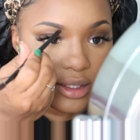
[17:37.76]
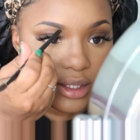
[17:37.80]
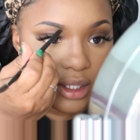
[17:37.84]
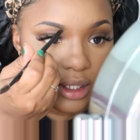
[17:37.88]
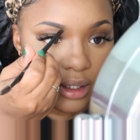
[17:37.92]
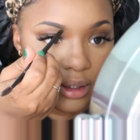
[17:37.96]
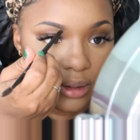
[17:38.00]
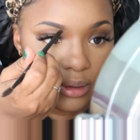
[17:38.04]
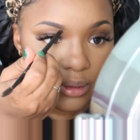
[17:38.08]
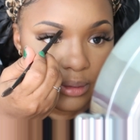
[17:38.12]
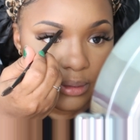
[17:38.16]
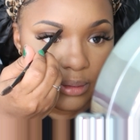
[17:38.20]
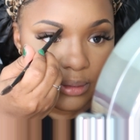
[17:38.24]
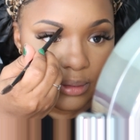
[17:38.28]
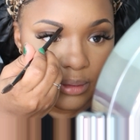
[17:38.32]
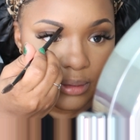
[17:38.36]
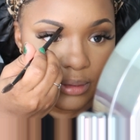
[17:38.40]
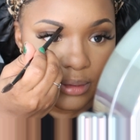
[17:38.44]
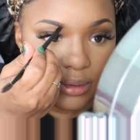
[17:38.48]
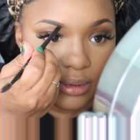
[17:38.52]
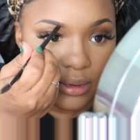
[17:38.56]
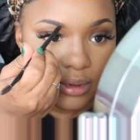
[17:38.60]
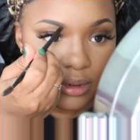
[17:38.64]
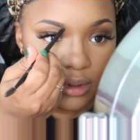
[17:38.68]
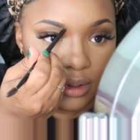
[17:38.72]
So
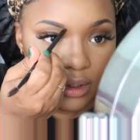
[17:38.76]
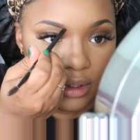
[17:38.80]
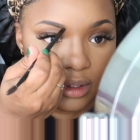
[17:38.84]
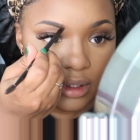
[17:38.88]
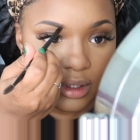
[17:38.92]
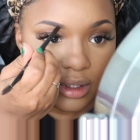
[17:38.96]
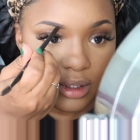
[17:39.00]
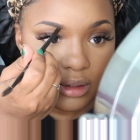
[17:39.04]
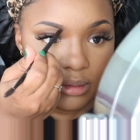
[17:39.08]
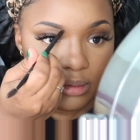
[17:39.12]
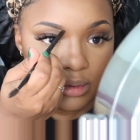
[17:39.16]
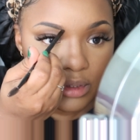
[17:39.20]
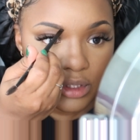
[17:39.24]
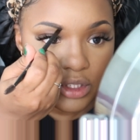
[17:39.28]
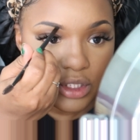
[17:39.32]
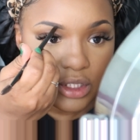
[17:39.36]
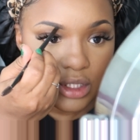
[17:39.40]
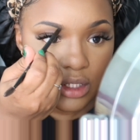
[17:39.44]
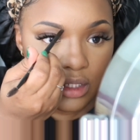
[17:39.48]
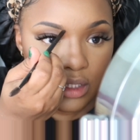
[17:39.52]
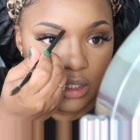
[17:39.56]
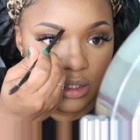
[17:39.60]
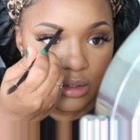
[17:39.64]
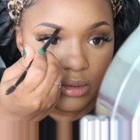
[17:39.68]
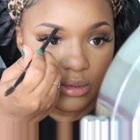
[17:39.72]
it was
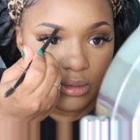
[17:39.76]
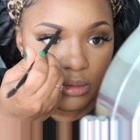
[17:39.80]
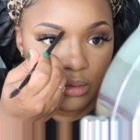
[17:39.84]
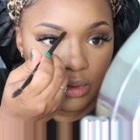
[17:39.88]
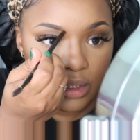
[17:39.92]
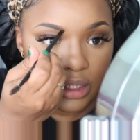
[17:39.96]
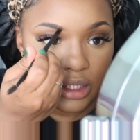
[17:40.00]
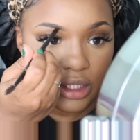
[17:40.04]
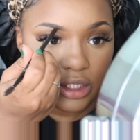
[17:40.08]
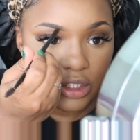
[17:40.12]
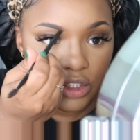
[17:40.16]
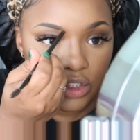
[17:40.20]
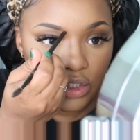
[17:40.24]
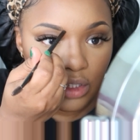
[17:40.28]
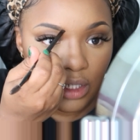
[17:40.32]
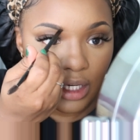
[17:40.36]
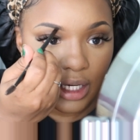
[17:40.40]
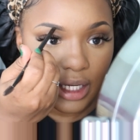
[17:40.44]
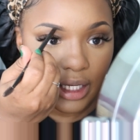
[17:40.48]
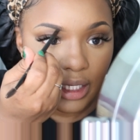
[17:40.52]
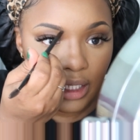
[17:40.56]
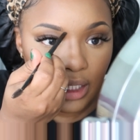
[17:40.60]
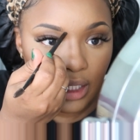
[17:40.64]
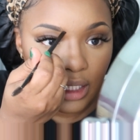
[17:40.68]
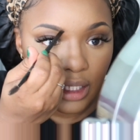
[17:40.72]
just really
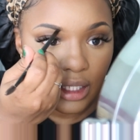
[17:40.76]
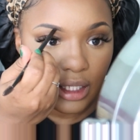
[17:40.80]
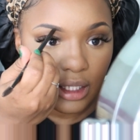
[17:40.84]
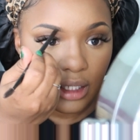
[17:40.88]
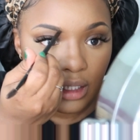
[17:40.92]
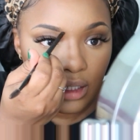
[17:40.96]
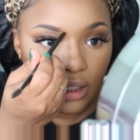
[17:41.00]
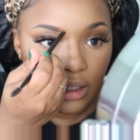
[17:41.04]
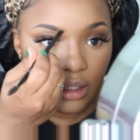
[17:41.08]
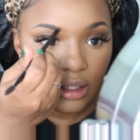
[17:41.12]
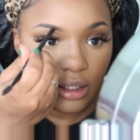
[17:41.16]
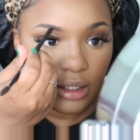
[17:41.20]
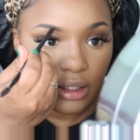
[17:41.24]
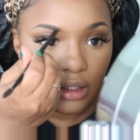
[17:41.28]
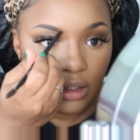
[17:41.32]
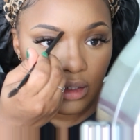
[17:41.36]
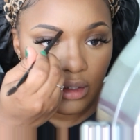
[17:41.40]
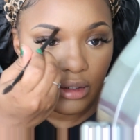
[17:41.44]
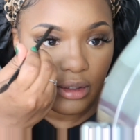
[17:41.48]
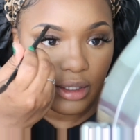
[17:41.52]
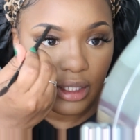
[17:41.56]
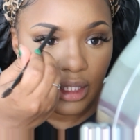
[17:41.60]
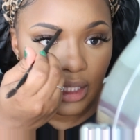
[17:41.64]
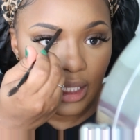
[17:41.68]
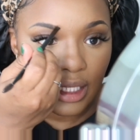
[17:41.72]
trying
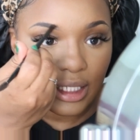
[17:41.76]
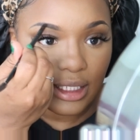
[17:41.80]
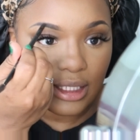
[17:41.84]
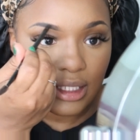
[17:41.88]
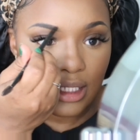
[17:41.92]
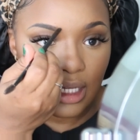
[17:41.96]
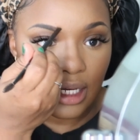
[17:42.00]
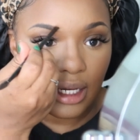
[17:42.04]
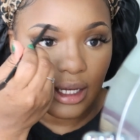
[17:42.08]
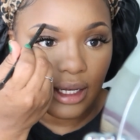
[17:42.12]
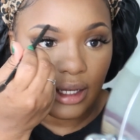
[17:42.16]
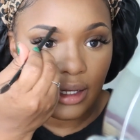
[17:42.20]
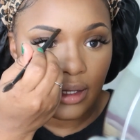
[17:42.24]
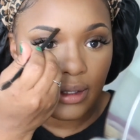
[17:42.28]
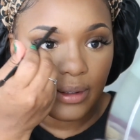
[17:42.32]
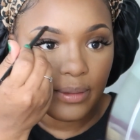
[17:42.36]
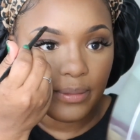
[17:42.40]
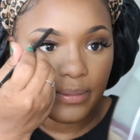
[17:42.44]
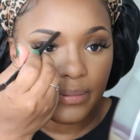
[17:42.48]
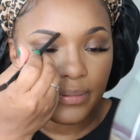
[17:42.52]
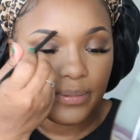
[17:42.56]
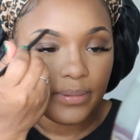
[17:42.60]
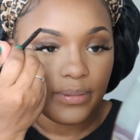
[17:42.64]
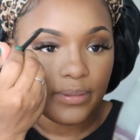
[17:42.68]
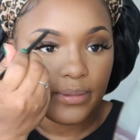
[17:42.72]
during that
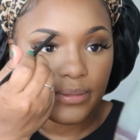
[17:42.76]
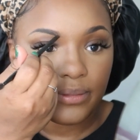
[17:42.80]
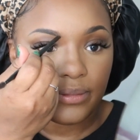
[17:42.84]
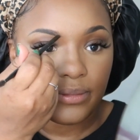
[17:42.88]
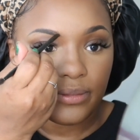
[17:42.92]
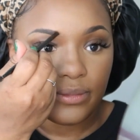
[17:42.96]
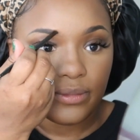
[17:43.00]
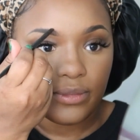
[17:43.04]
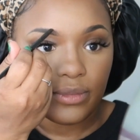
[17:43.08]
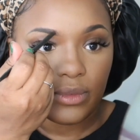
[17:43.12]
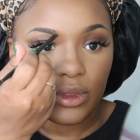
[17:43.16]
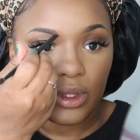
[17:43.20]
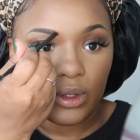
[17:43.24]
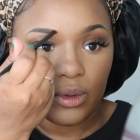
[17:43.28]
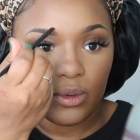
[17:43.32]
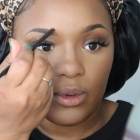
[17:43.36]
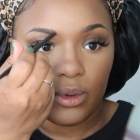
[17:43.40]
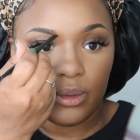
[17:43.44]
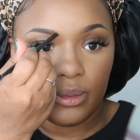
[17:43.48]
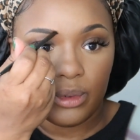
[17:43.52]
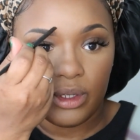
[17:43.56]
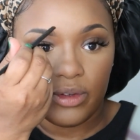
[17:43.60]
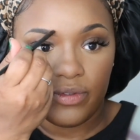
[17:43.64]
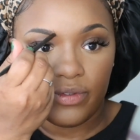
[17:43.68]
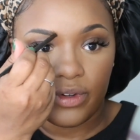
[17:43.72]
time
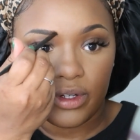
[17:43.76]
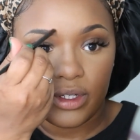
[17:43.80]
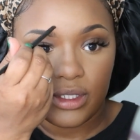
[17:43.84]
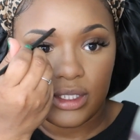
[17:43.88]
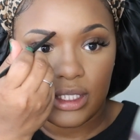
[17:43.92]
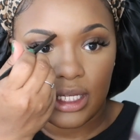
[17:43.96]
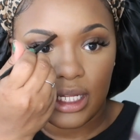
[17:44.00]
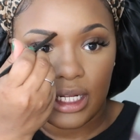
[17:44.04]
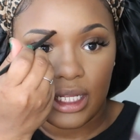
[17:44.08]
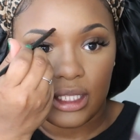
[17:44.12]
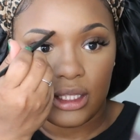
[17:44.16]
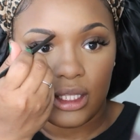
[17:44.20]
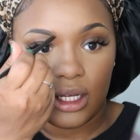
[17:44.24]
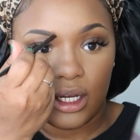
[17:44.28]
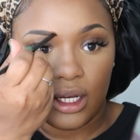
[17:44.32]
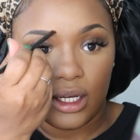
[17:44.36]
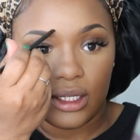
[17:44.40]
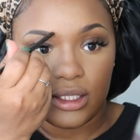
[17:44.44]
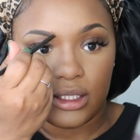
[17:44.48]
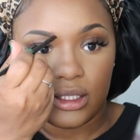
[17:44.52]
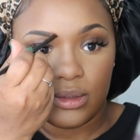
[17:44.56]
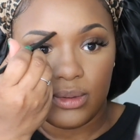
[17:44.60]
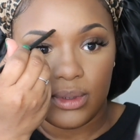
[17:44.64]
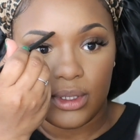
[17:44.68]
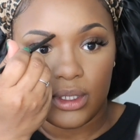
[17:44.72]
when we first got out the
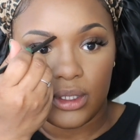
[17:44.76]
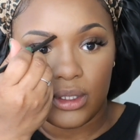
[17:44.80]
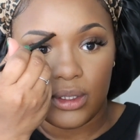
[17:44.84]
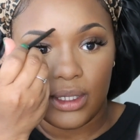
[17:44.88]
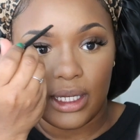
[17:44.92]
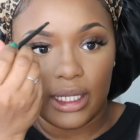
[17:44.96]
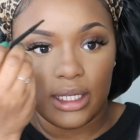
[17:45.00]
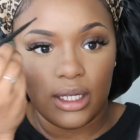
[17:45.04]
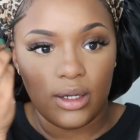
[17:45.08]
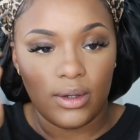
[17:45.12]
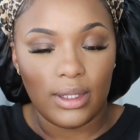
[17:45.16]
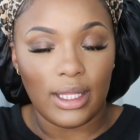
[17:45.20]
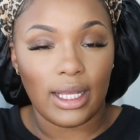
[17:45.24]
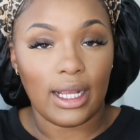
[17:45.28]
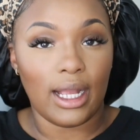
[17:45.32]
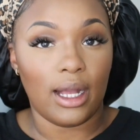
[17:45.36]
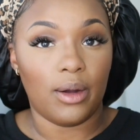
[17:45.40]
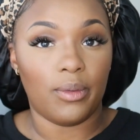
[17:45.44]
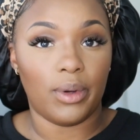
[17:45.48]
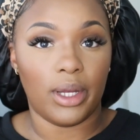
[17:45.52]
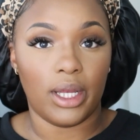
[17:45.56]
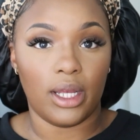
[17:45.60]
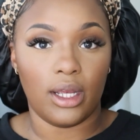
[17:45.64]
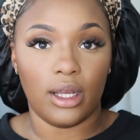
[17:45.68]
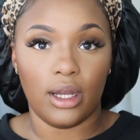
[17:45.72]
hospital. I know, like,
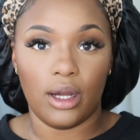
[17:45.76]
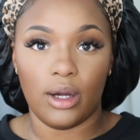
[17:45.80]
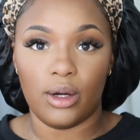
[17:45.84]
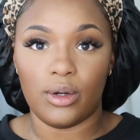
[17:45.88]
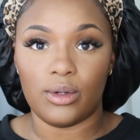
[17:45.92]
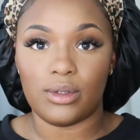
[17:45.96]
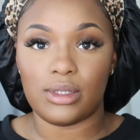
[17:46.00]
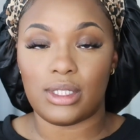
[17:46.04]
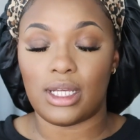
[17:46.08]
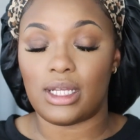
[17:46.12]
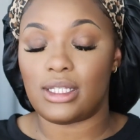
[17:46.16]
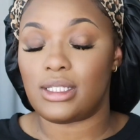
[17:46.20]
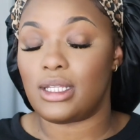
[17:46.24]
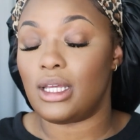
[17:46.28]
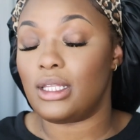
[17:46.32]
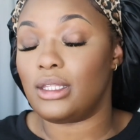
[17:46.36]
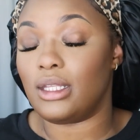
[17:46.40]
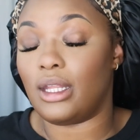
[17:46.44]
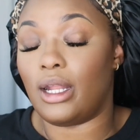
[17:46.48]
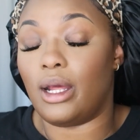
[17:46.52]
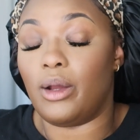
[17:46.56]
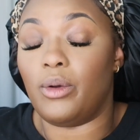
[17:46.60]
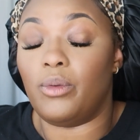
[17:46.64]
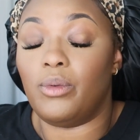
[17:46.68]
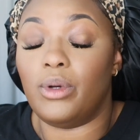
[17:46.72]
I went ghost. I
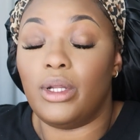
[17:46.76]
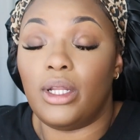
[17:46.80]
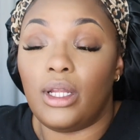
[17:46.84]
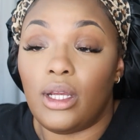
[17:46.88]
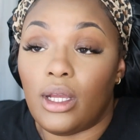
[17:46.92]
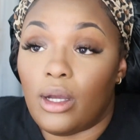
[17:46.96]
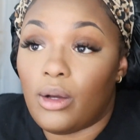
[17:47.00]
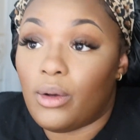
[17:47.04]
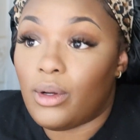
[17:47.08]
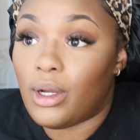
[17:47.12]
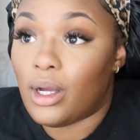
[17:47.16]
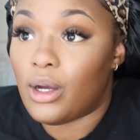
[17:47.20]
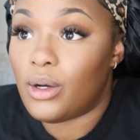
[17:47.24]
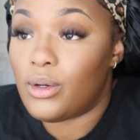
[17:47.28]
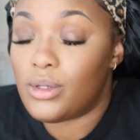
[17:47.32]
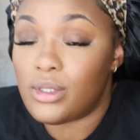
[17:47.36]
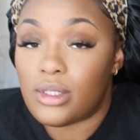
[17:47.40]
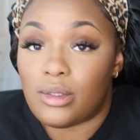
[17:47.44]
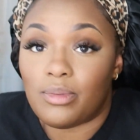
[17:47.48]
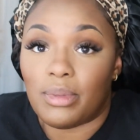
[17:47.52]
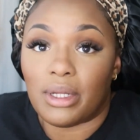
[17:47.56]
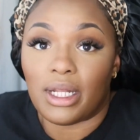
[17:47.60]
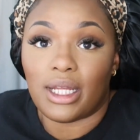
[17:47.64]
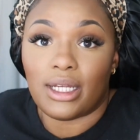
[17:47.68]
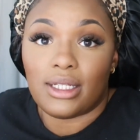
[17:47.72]
said that I wouldn't go
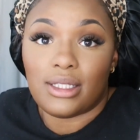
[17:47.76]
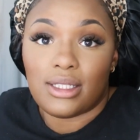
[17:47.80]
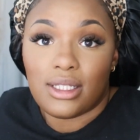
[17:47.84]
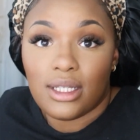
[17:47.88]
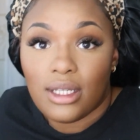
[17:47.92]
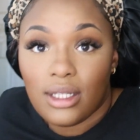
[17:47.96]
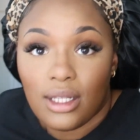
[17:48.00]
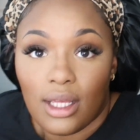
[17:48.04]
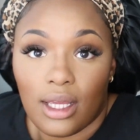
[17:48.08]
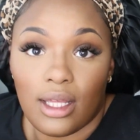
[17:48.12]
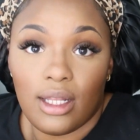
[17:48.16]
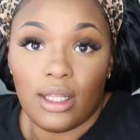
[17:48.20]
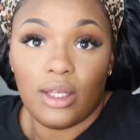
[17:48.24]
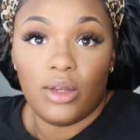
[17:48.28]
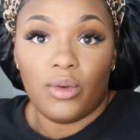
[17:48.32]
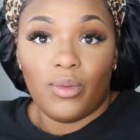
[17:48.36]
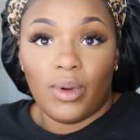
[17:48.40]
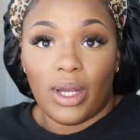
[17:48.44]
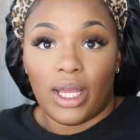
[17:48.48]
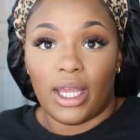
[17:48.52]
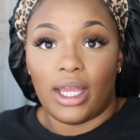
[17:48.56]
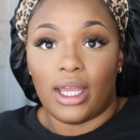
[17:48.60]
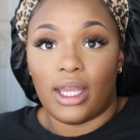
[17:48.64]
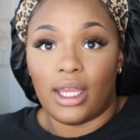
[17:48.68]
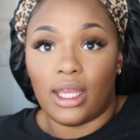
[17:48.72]
ghost, but I did
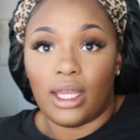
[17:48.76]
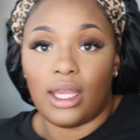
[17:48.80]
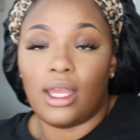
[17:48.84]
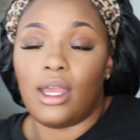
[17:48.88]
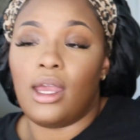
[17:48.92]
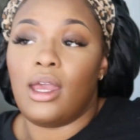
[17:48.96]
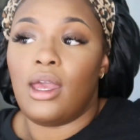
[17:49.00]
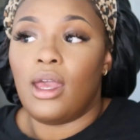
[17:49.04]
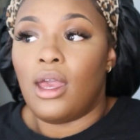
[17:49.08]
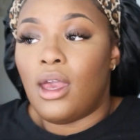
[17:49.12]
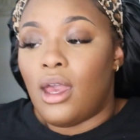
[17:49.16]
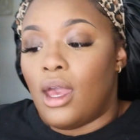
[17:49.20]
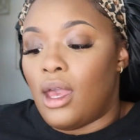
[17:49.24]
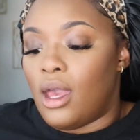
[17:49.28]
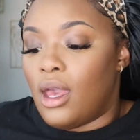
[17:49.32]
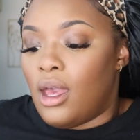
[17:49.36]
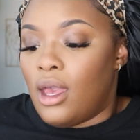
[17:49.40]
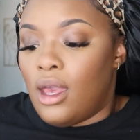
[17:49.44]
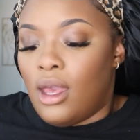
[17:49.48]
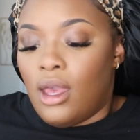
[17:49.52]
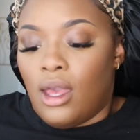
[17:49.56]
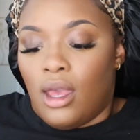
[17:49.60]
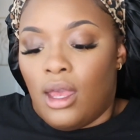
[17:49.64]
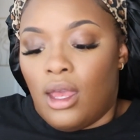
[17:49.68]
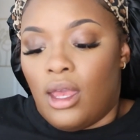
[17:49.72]
anyway.
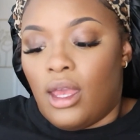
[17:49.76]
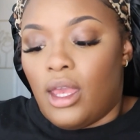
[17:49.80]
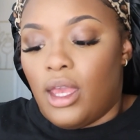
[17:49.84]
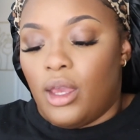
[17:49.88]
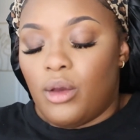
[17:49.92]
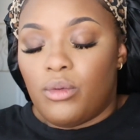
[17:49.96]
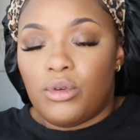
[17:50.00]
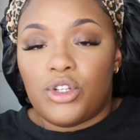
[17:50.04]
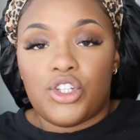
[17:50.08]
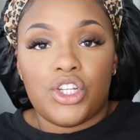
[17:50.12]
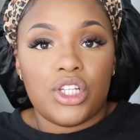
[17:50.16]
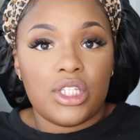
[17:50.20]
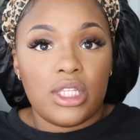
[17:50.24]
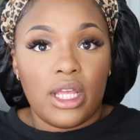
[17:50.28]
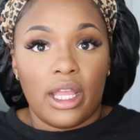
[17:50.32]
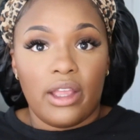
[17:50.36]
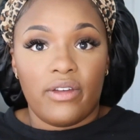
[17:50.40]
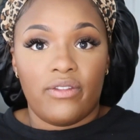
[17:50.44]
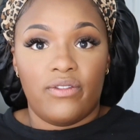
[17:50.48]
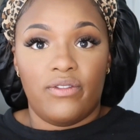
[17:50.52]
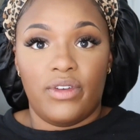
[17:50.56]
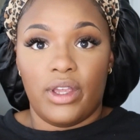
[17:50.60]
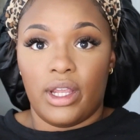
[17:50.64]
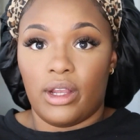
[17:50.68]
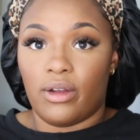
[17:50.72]
It was just
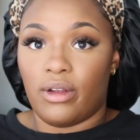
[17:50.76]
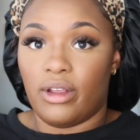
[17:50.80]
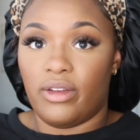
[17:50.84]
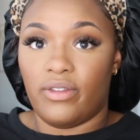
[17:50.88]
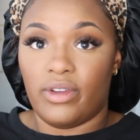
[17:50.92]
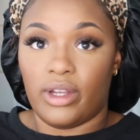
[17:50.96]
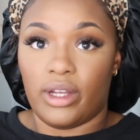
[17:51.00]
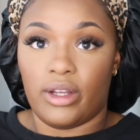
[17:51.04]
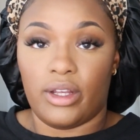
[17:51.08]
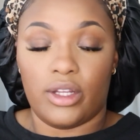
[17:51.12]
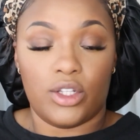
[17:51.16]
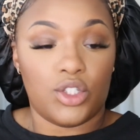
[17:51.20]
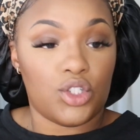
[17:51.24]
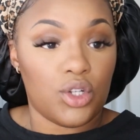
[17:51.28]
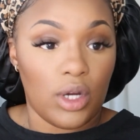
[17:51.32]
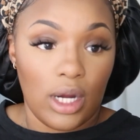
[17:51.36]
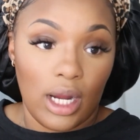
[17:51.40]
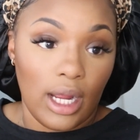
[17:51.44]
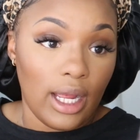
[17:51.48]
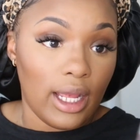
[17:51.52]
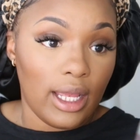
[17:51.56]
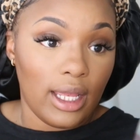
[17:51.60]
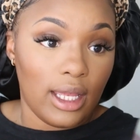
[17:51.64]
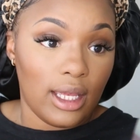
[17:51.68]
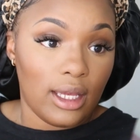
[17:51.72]
like very, very
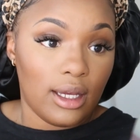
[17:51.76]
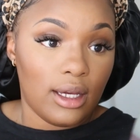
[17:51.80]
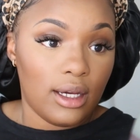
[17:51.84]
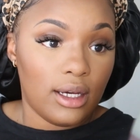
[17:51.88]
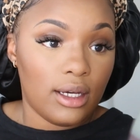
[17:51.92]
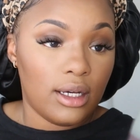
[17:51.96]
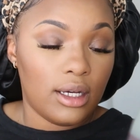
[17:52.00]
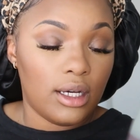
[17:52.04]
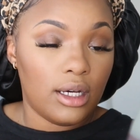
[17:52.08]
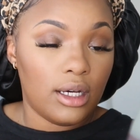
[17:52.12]
trying.